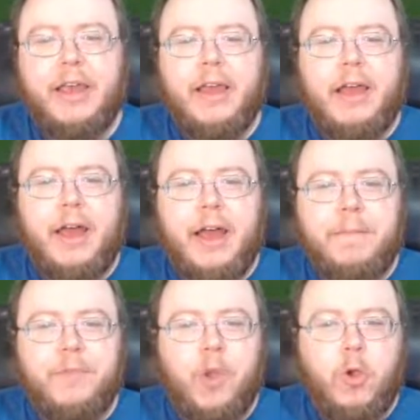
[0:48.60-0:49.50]

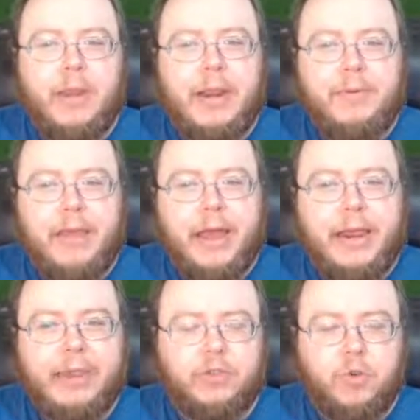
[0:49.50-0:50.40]

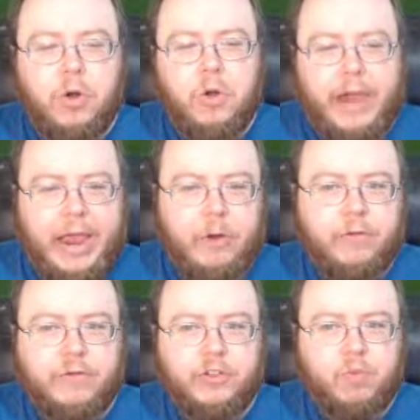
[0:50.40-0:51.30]
OpenAPI has grown out
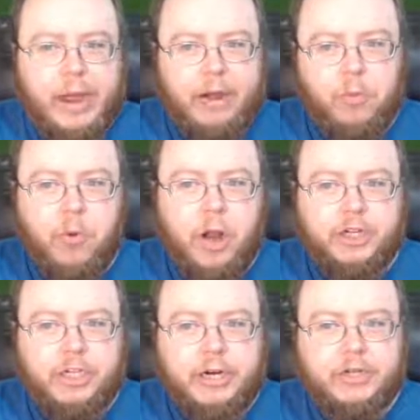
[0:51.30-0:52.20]
of the Swagger
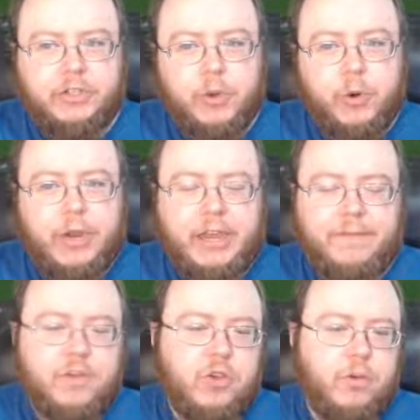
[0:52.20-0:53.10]
project, so
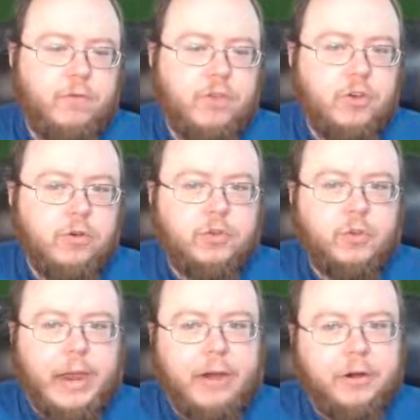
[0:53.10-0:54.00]
if you've used
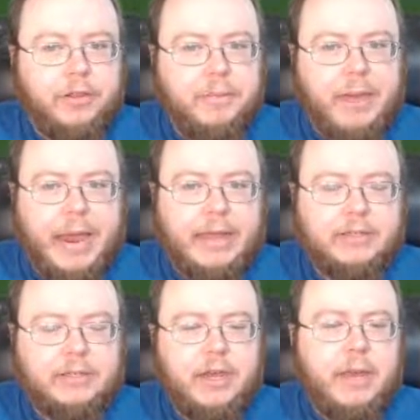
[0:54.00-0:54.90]
Swagger in the
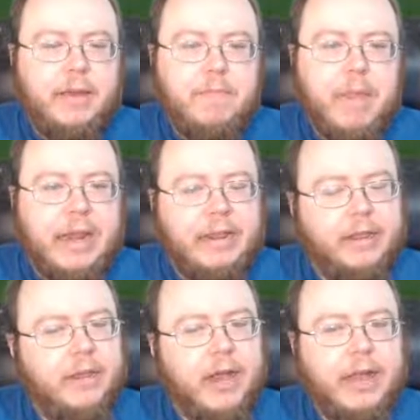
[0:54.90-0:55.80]
past, many
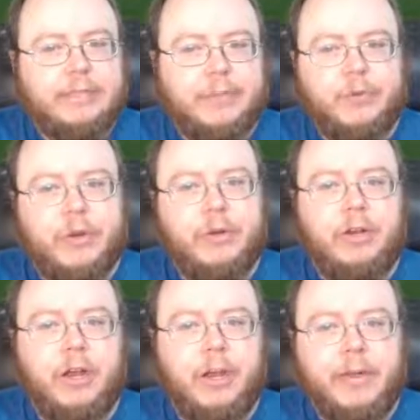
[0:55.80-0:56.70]
of the concepts that I'm going
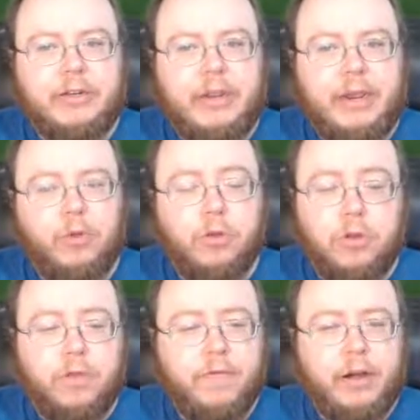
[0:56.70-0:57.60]
to talk about today will
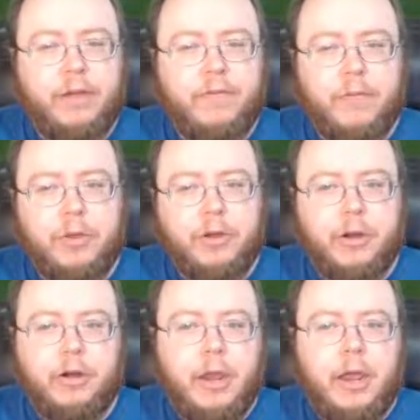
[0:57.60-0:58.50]
look very
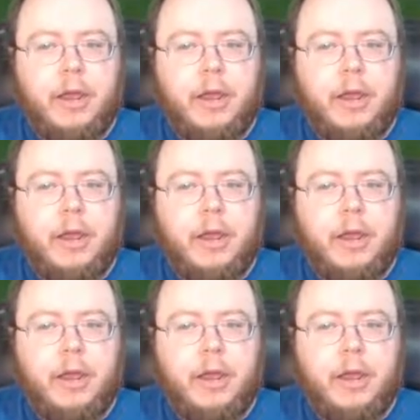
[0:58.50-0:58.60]
familiar.